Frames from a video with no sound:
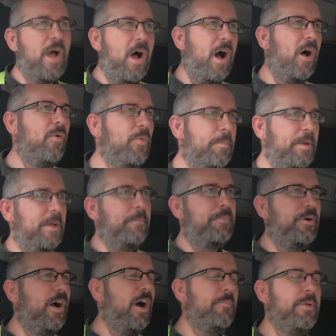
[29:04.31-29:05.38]
I would be
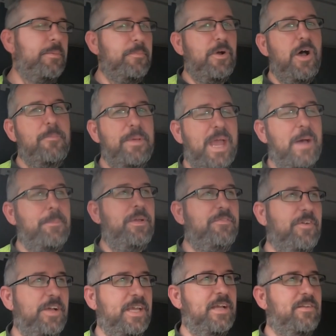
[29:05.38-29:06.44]
impressed. I'll be happy
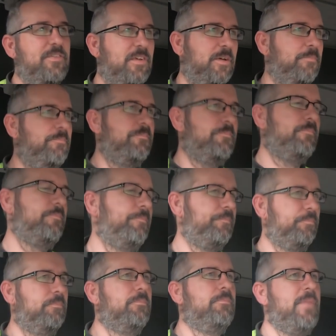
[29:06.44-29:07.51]
if I get to
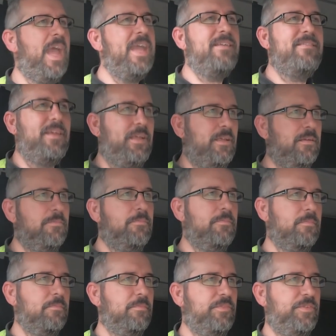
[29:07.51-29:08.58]
80,
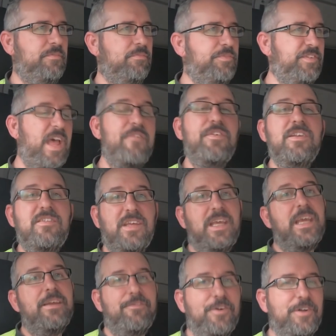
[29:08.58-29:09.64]
70
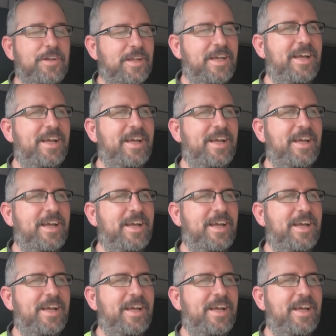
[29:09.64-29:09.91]
even.